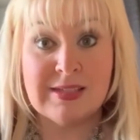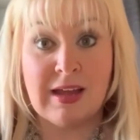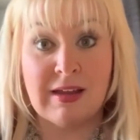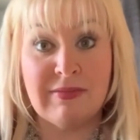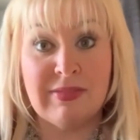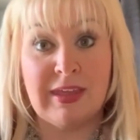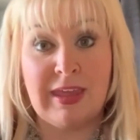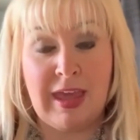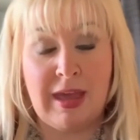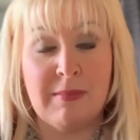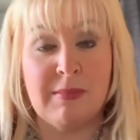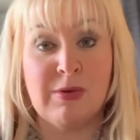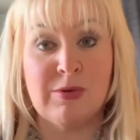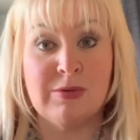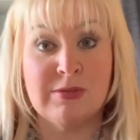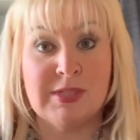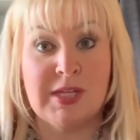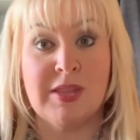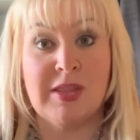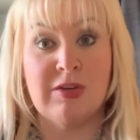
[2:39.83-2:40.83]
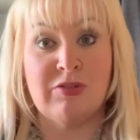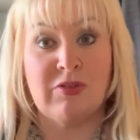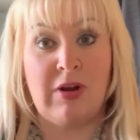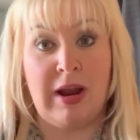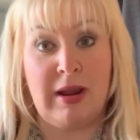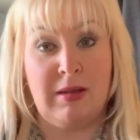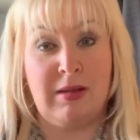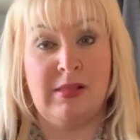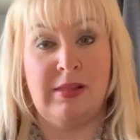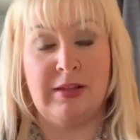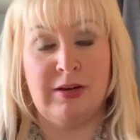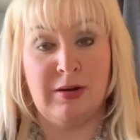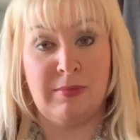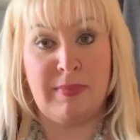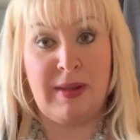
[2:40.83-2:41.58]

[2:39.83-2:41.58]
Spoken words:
of the chemicals in the dry cleaner